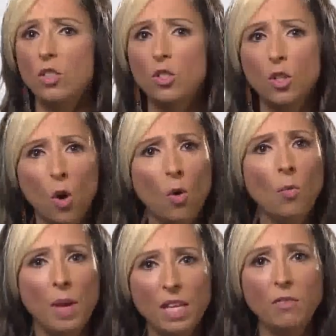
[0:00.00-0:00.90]

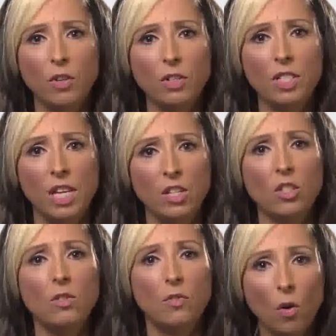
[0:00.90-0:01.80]
so many First
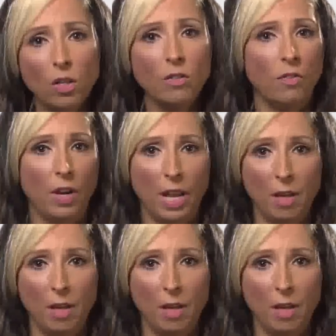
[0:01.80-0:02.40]
Nations voted for